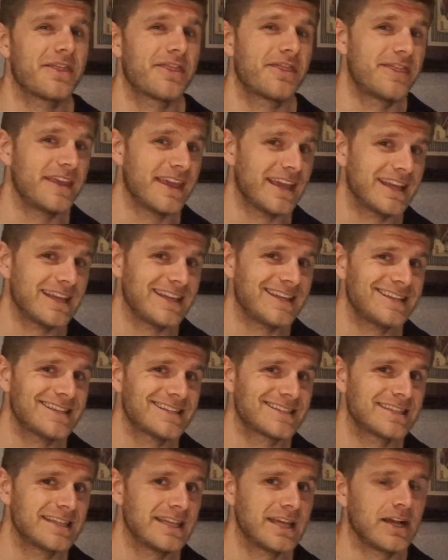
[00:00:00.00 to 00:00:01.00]

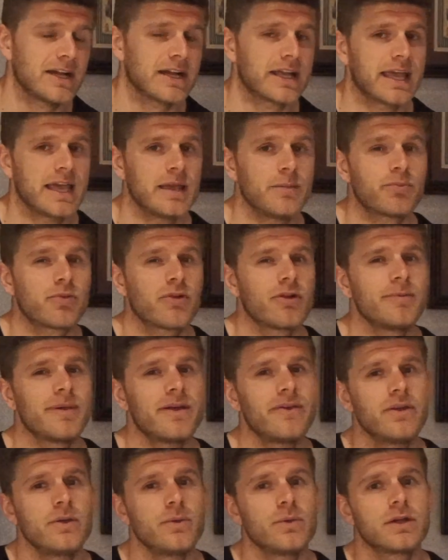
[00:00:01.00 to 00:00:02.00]
thickness. Okay, and
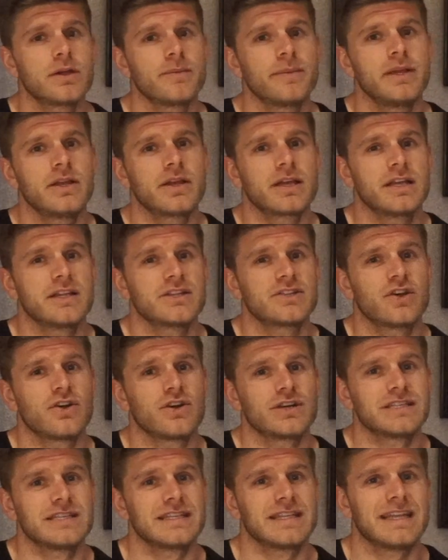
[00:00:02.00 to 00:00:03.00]
primarily we're going to be looking at
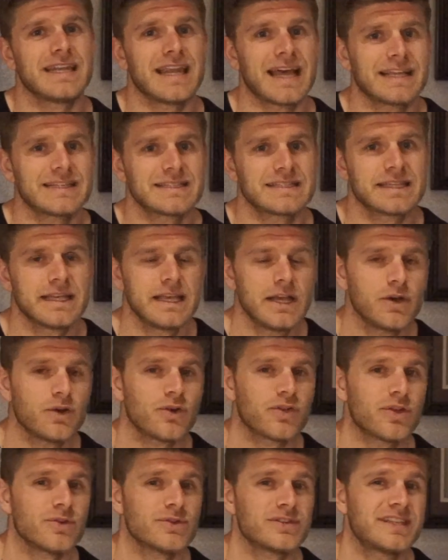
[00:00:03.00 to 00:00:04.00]
targeting the lats,
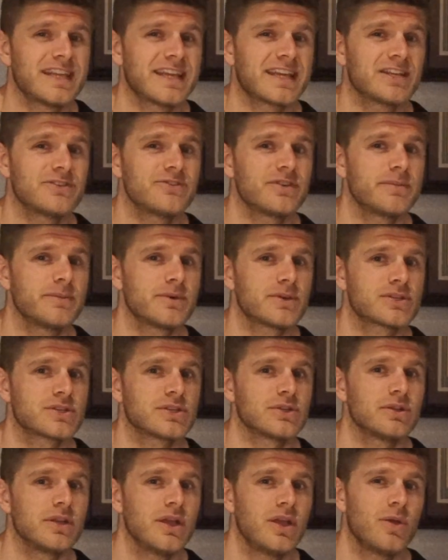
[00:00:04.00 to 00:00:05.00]
although secondary
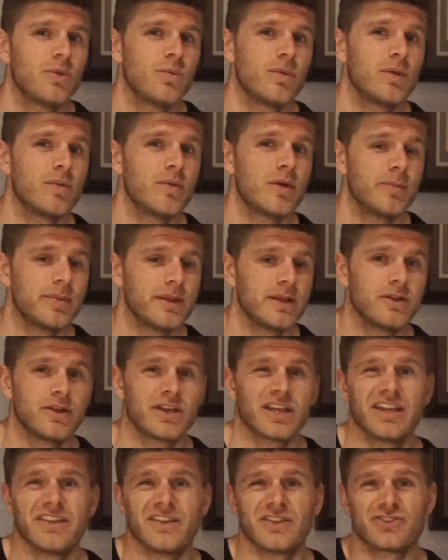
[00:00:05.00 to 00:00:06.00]
muscle we will be
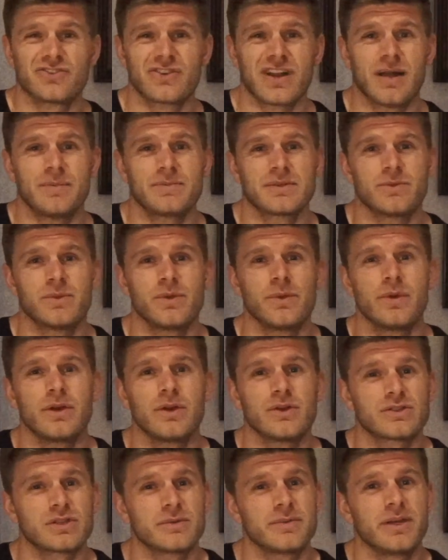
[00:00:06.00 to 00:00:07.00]
looking at the traps, and we will
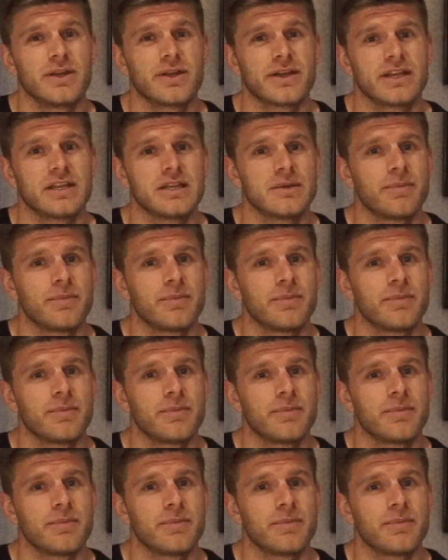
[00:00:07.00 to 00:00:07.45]
also be looking at the